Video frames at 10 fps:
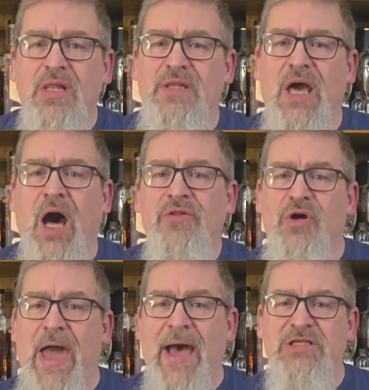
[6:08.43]
the
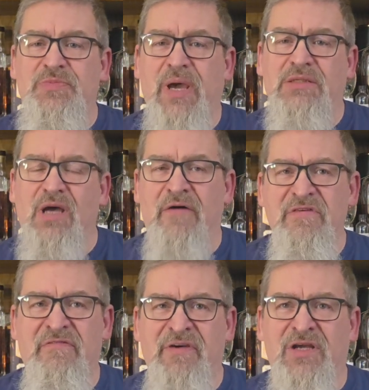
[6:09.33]
other aspects of
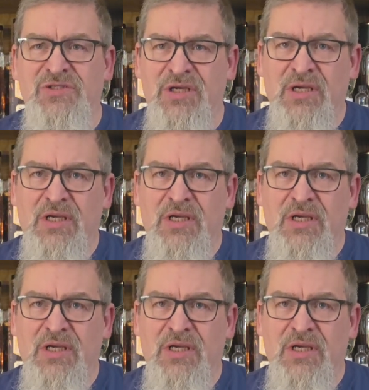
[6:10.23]
the finish